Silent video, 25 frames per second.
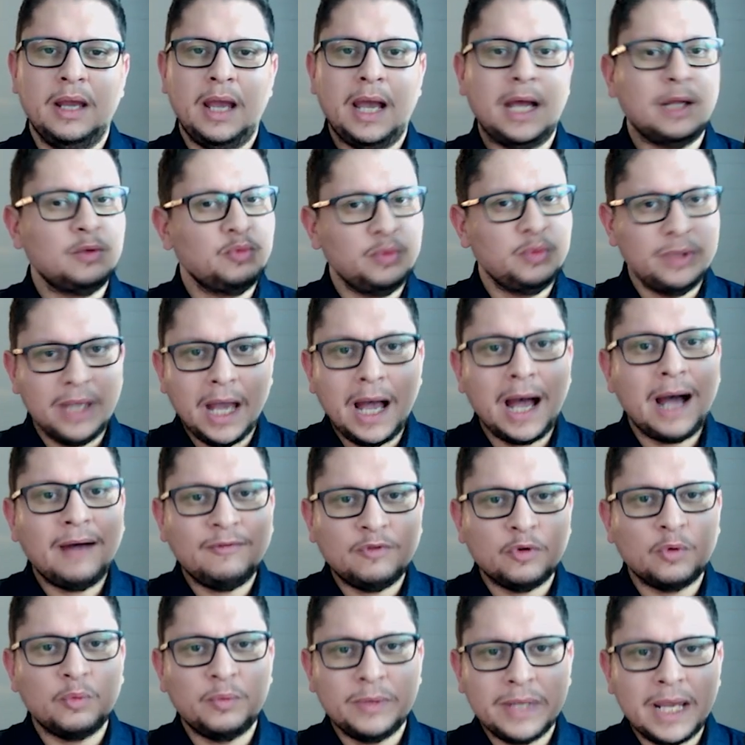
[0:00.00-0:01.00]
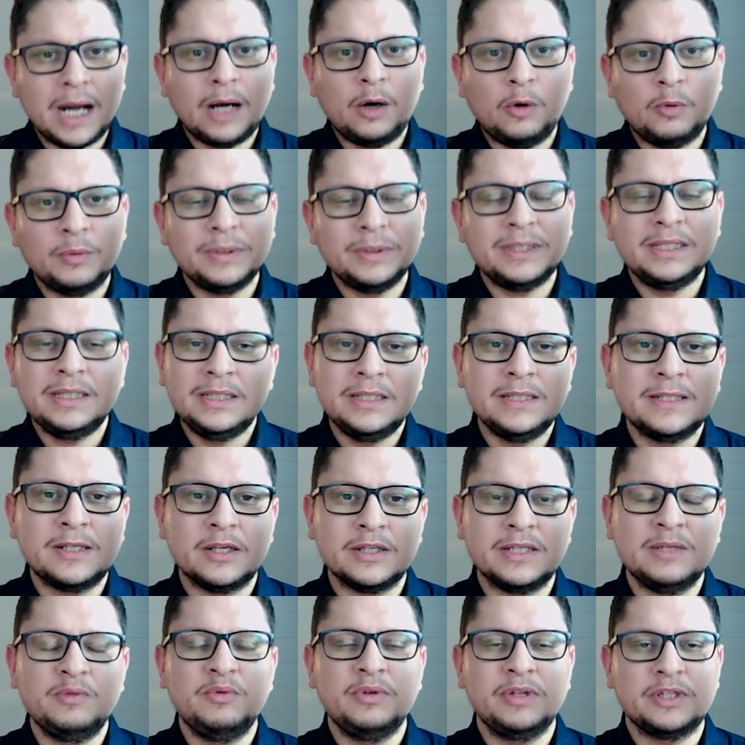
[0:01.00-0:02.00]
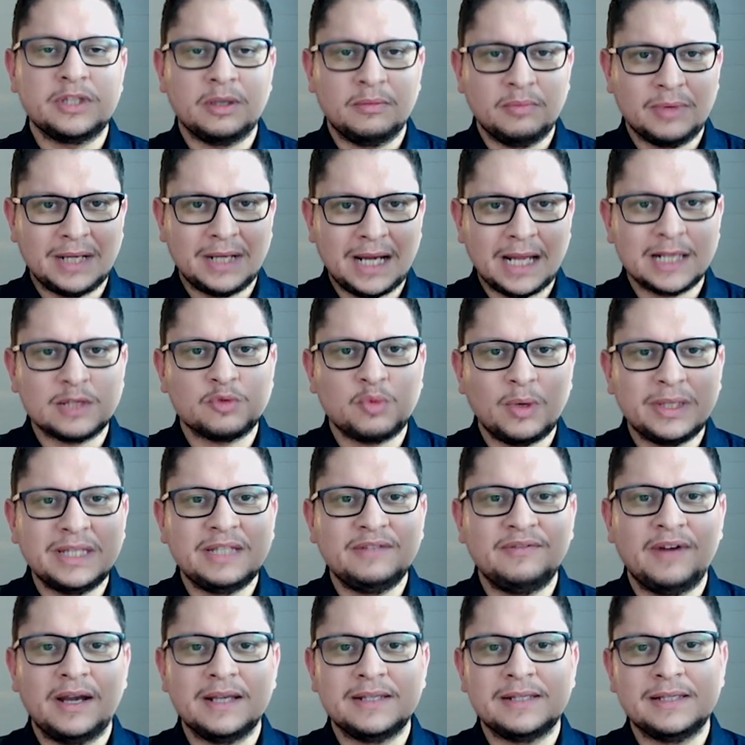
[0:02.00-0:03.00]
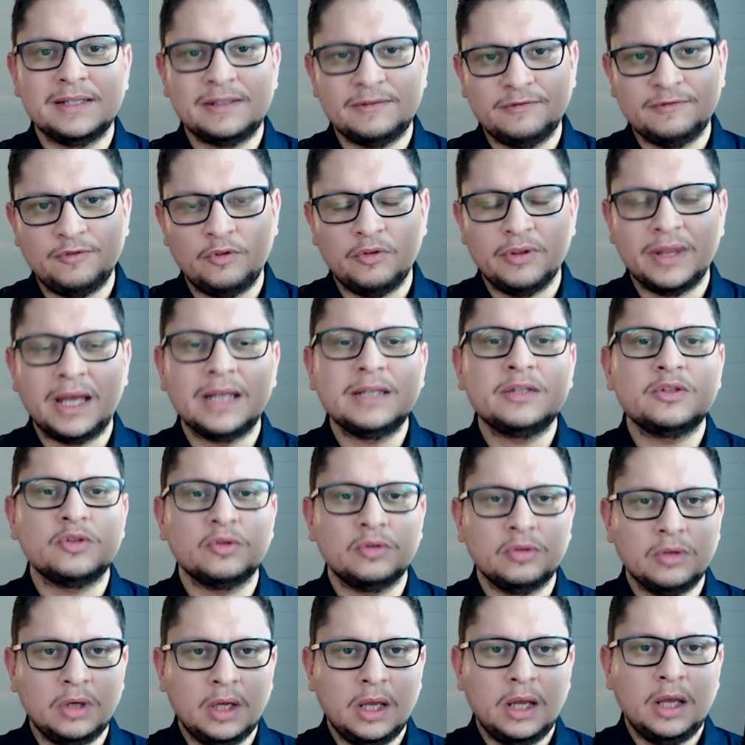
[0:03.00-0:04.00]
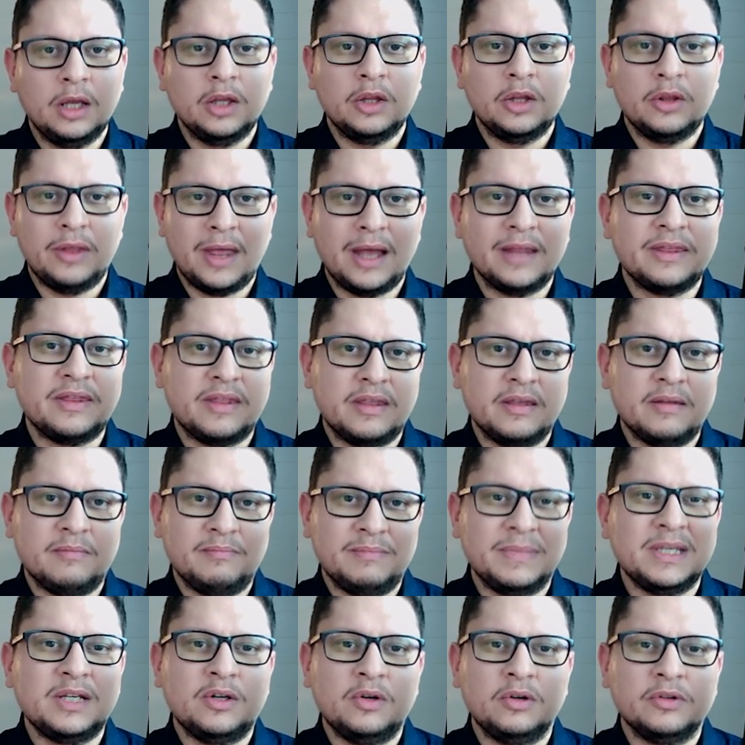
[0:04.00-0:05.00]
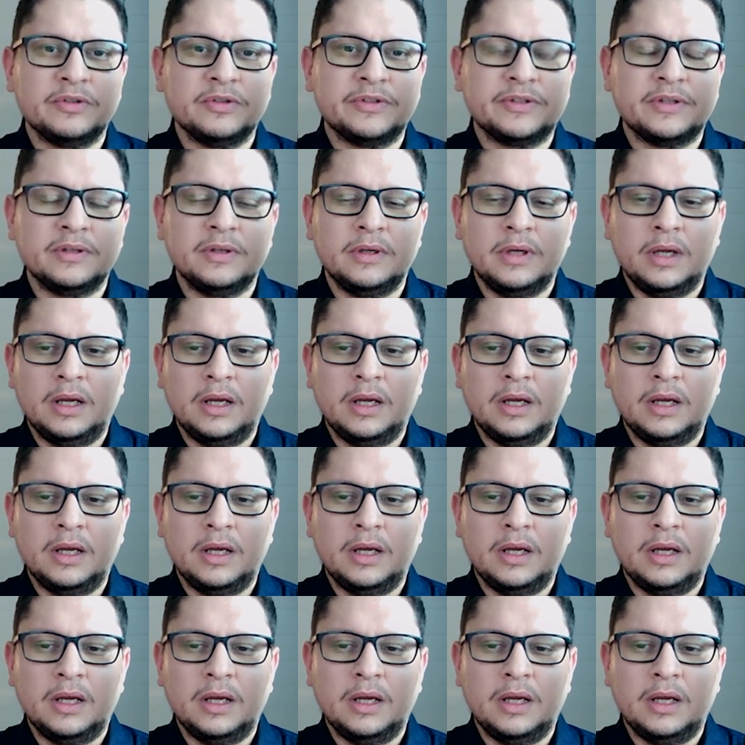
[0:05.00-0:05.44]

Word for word: and we are already discussing with some class 1 devices for that, so that because